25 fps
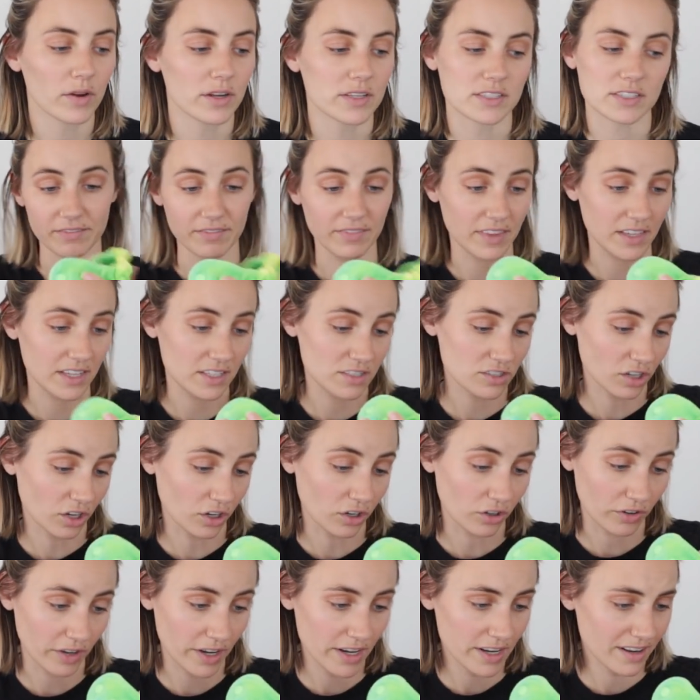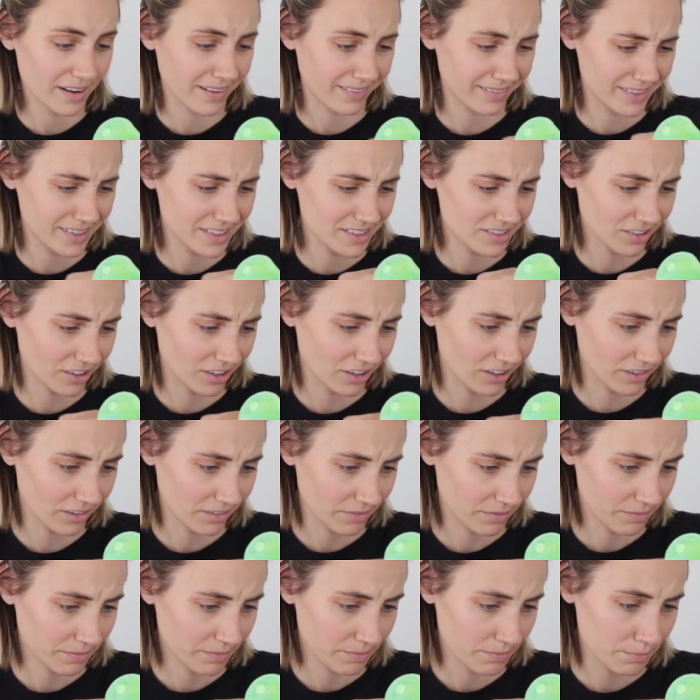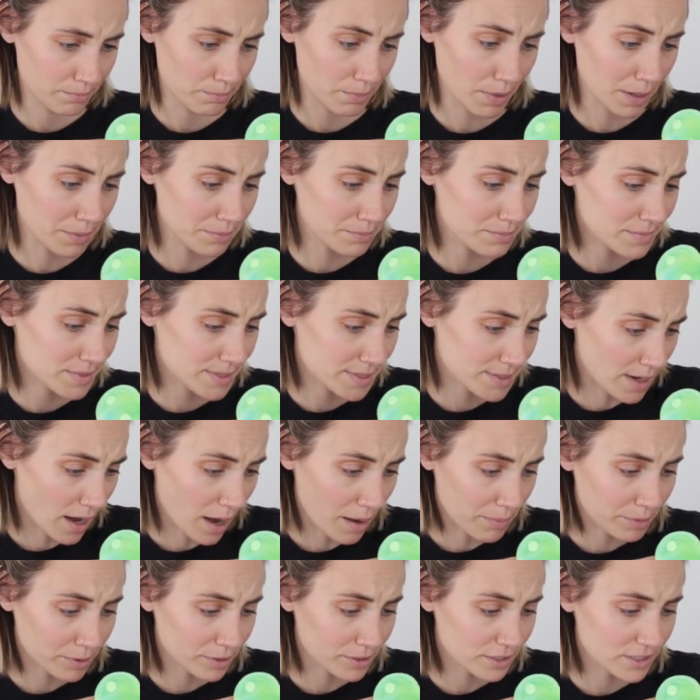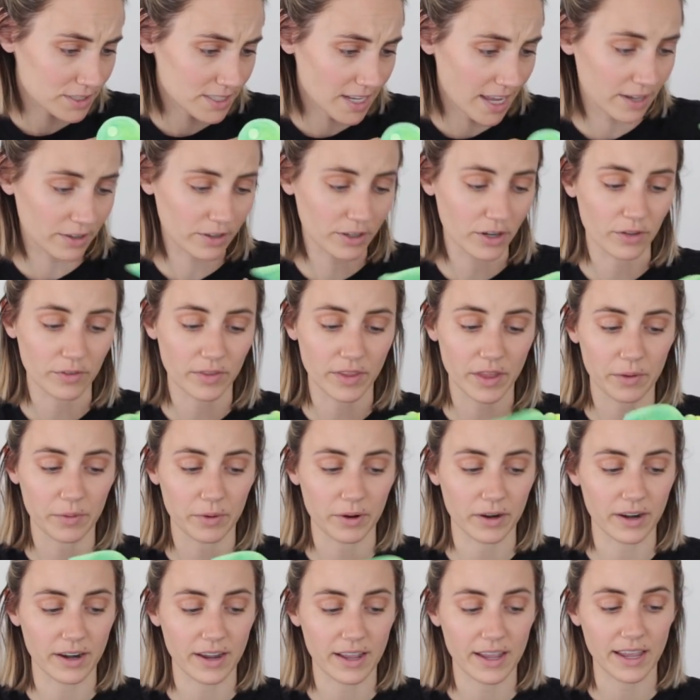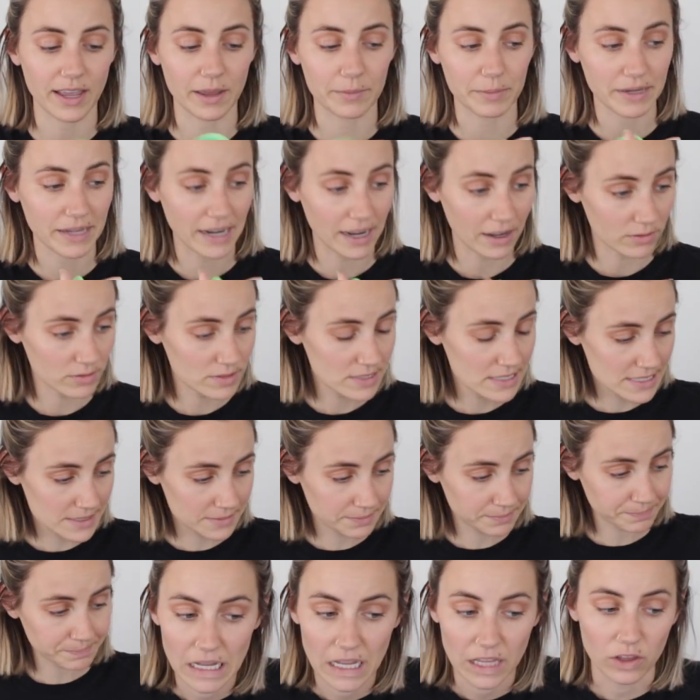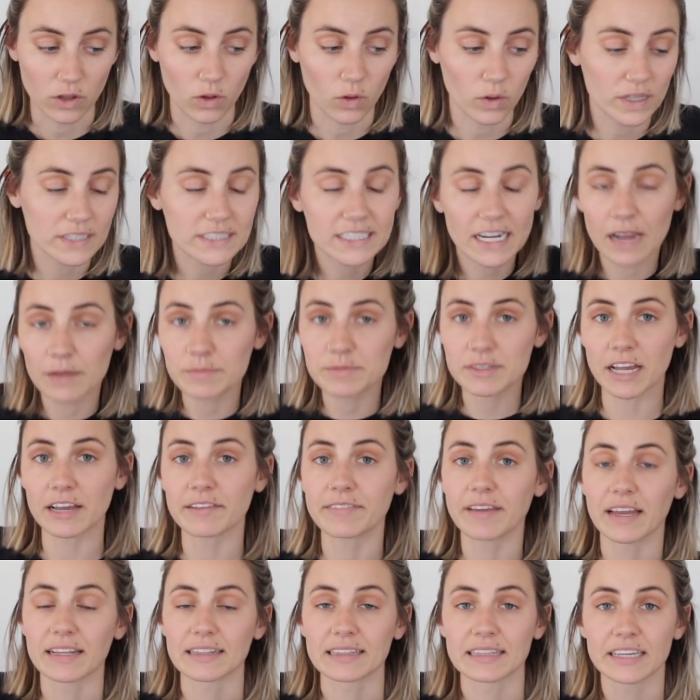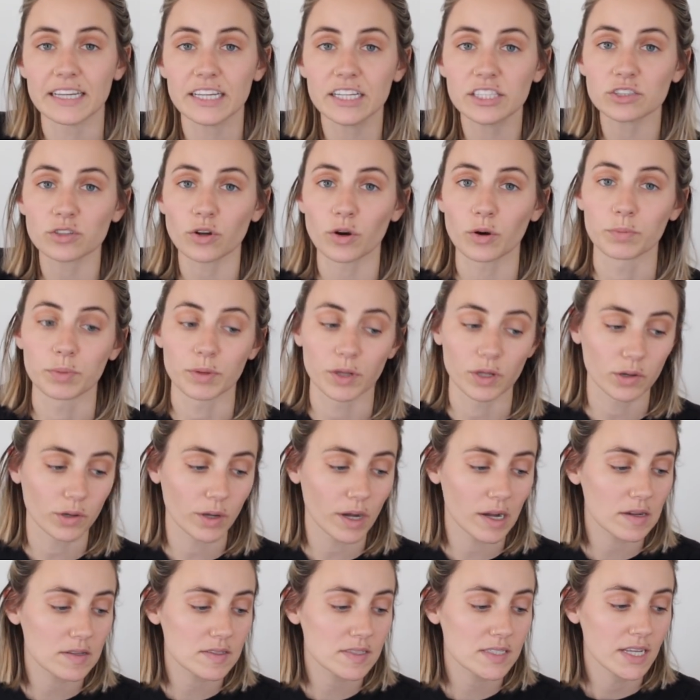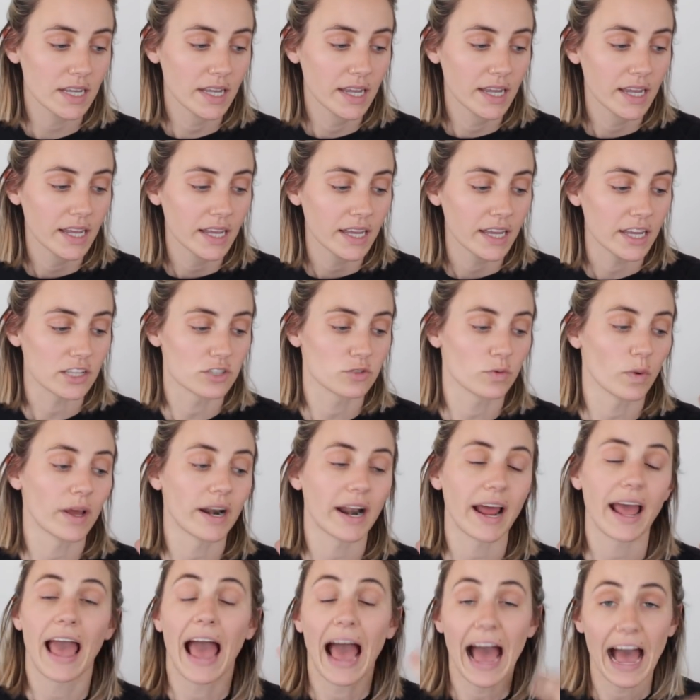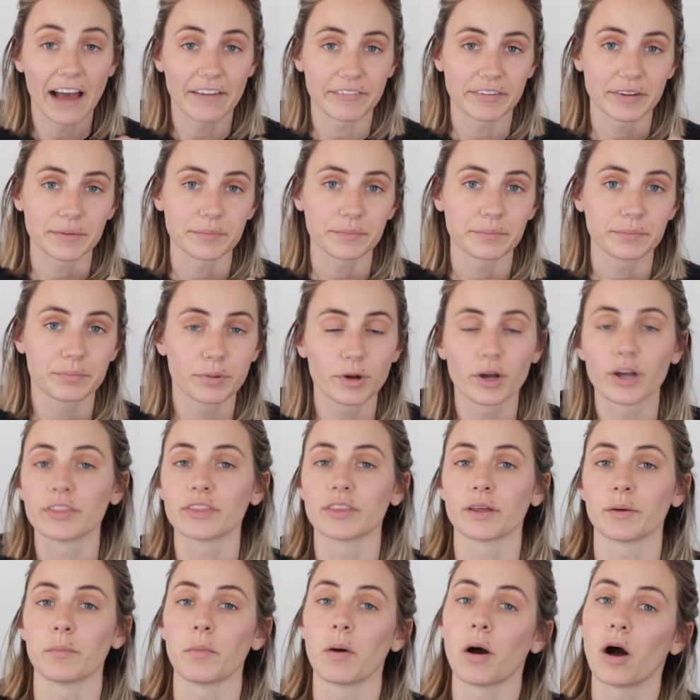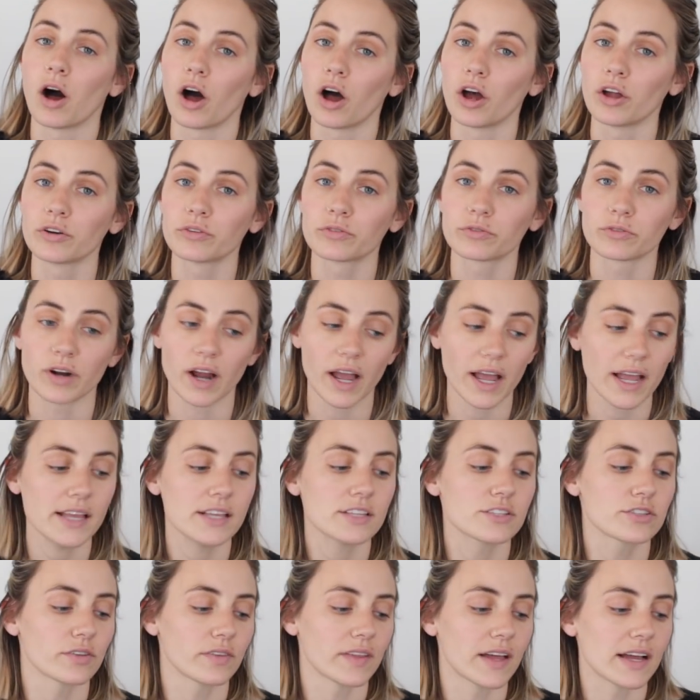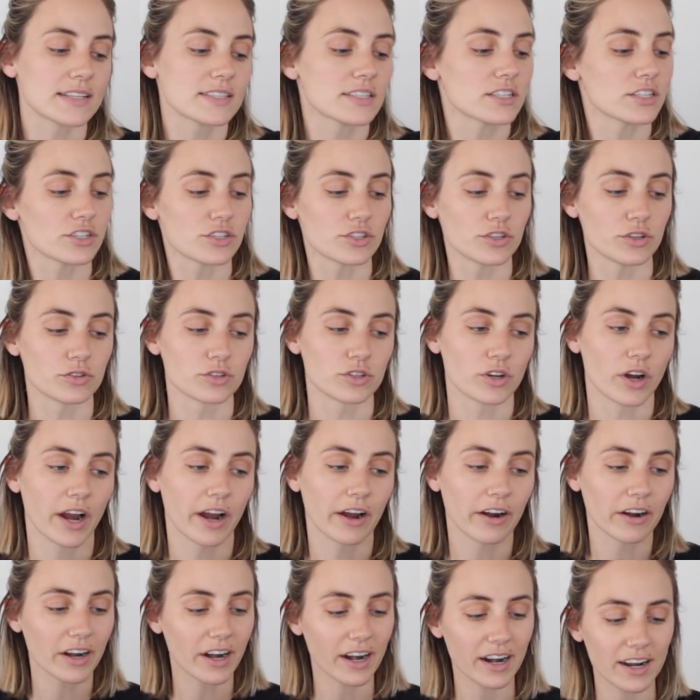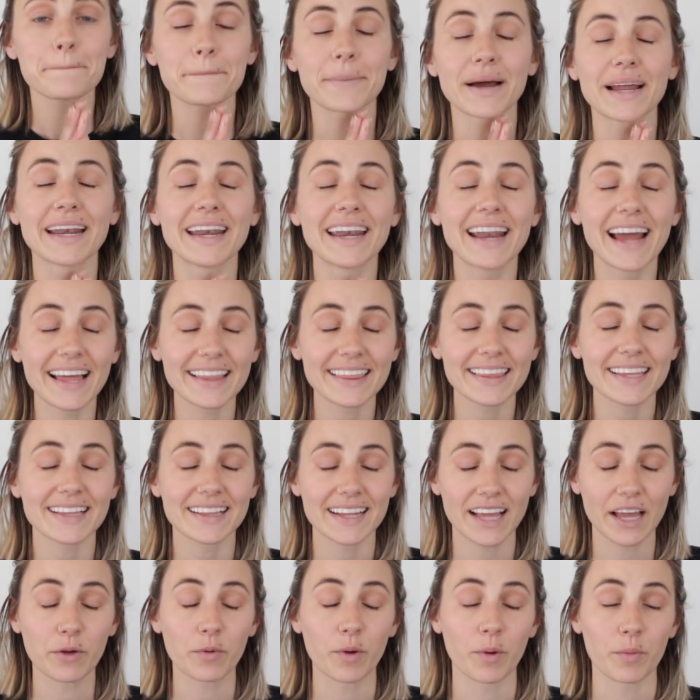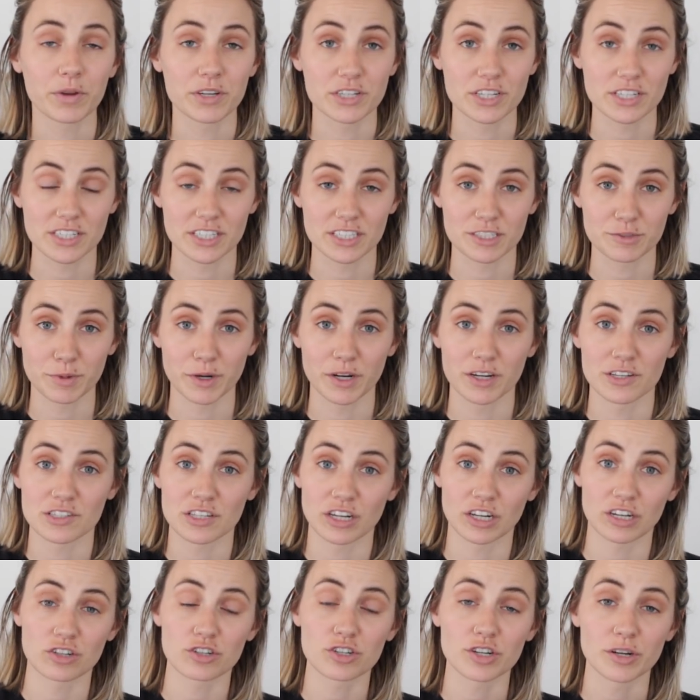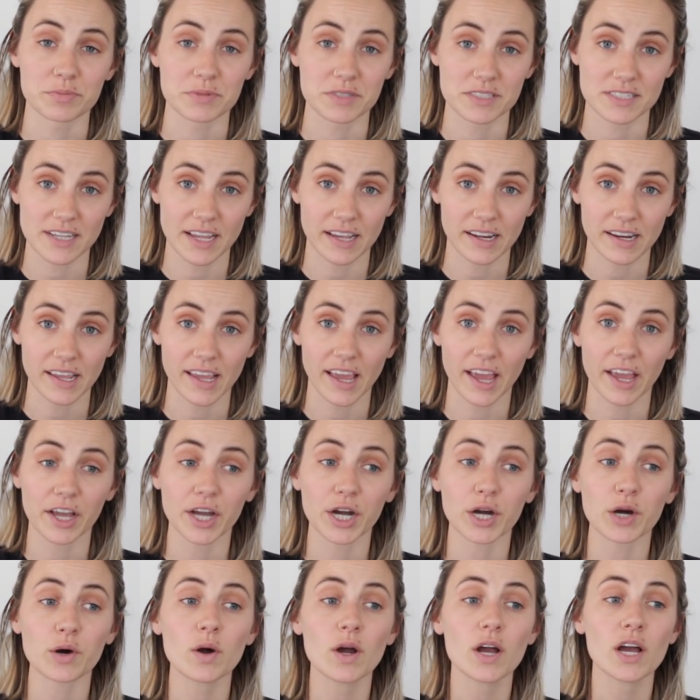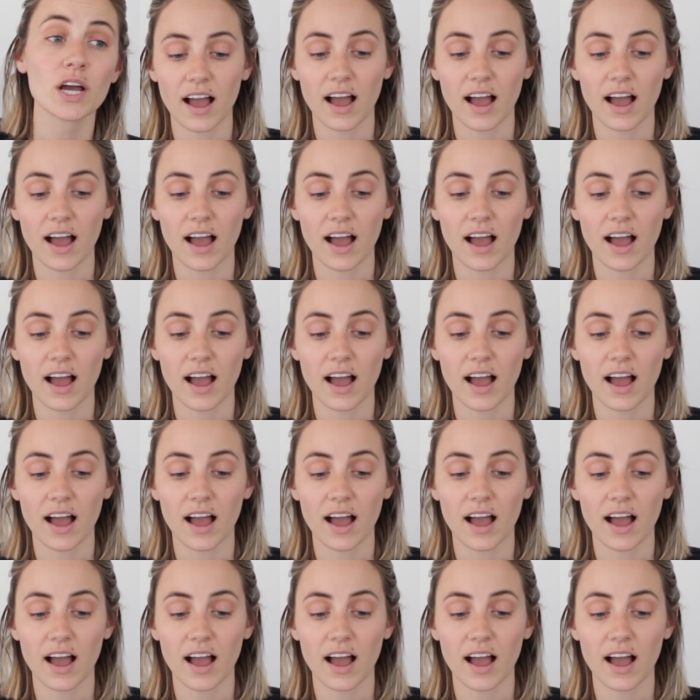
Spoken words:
And these are great, and these are bum stoppers. I don't know, they were hand-me-downs. The only times I've had leaks or blowouts is when I haven't put them on right, so that's just user error, but nothing like what we just experienced on a trip to San Diego.